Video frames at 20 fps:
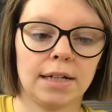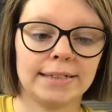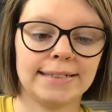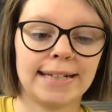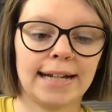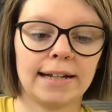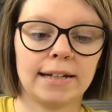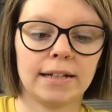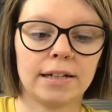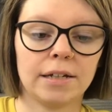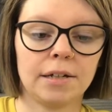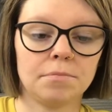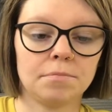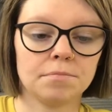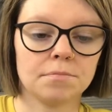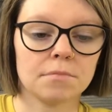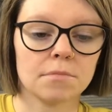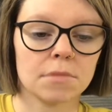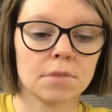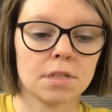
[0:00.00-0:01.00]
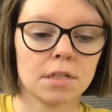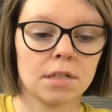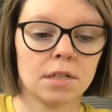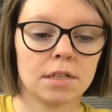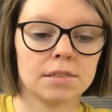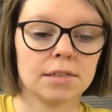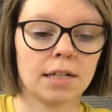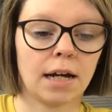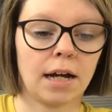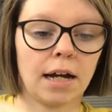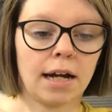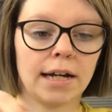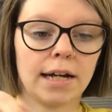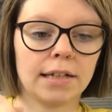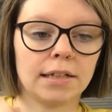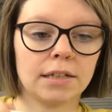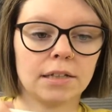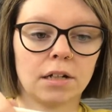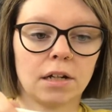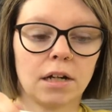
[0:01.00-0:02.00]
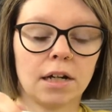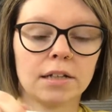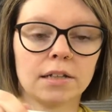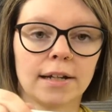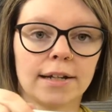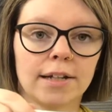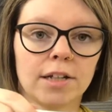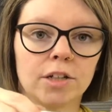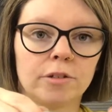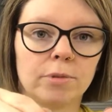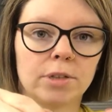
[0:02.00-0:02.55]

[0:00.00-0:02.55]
Take it, tie the knot like you